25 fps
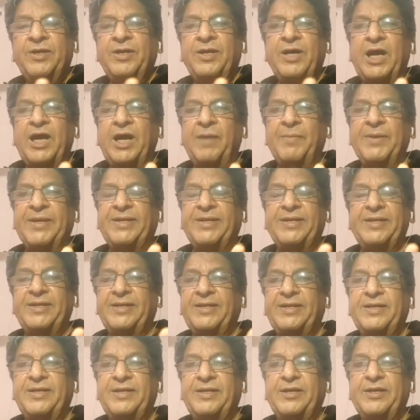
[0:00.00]
I mean,
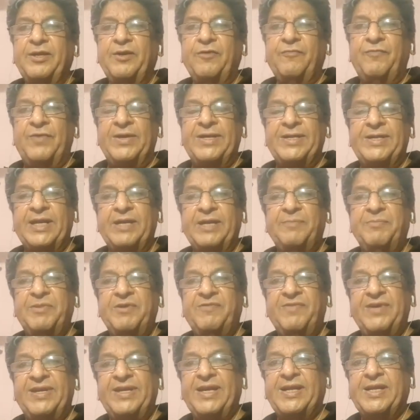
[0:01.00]
one can be
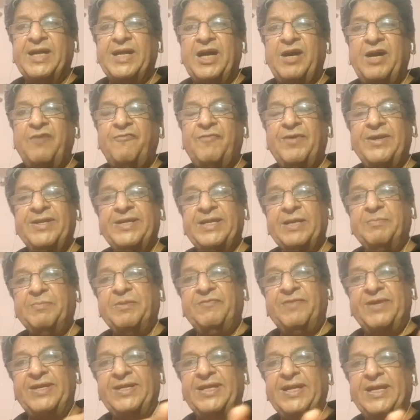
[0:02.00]
very calm, one can be
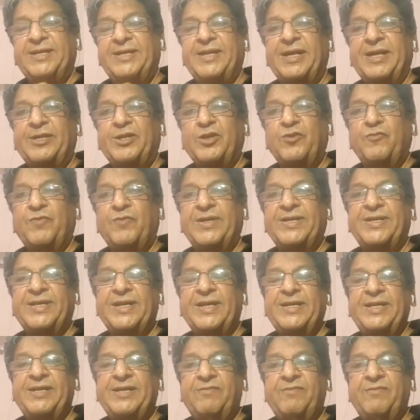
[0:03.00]
very attractive, one
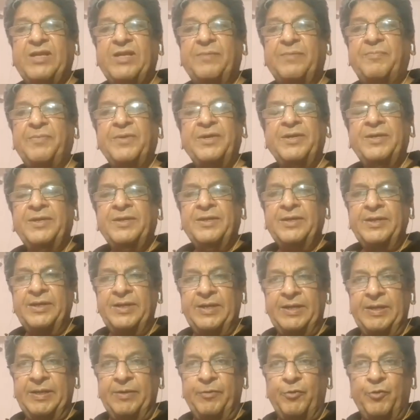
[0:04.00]
can develop
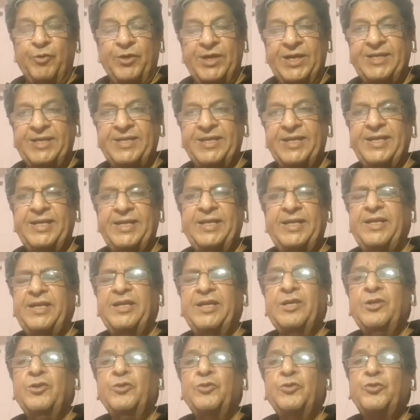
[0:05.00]
oratory.
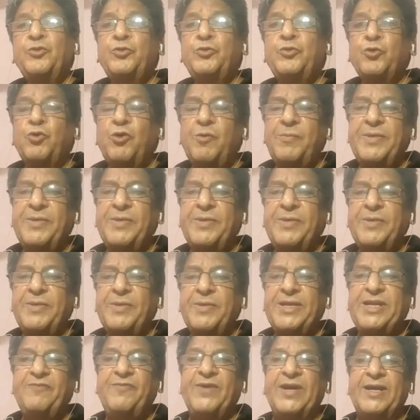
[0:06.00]
So
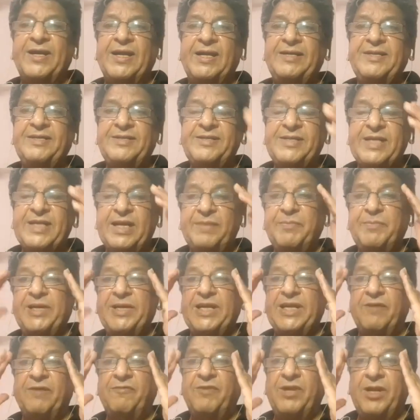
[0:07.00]
many faculties can be
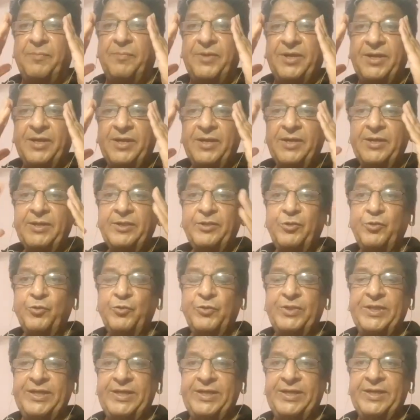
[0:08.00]
developed through
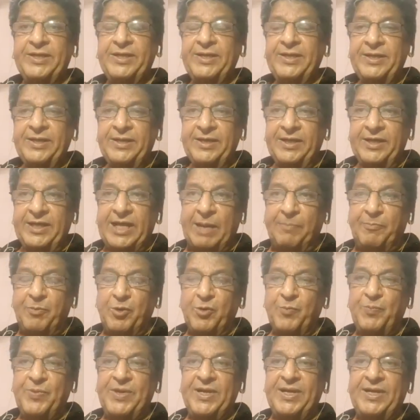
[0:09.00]
the
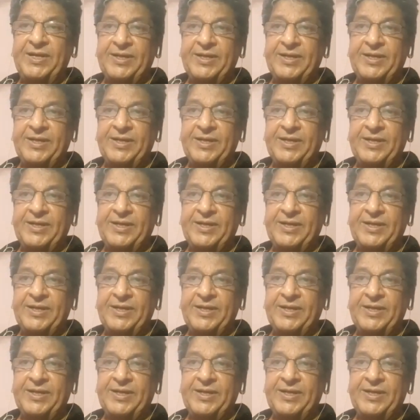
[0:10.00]
appropriate